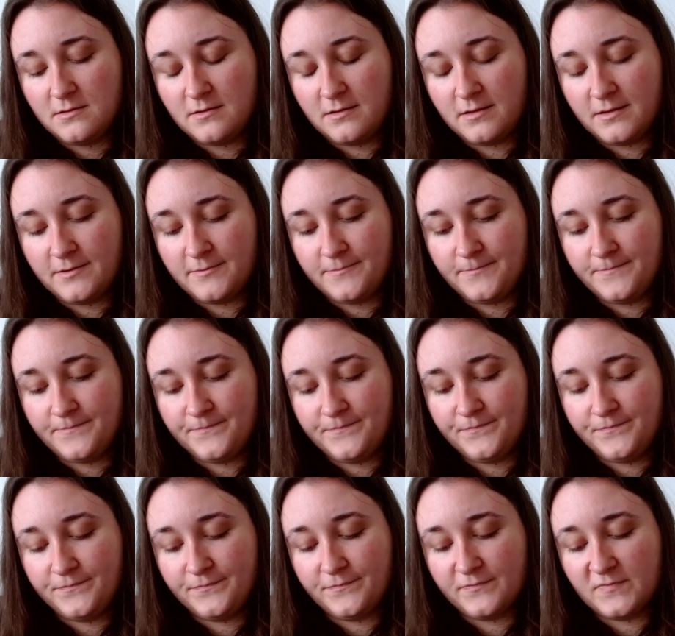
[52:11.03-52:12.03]

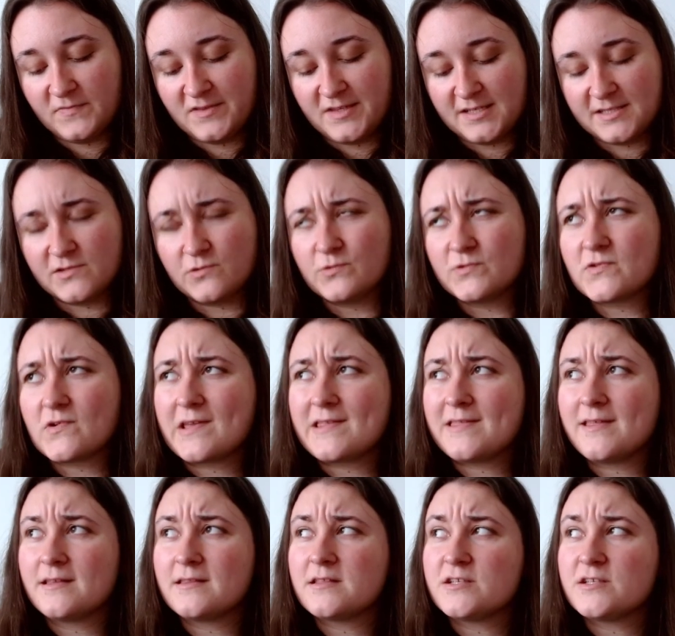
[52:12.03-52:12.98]
that's also, I think,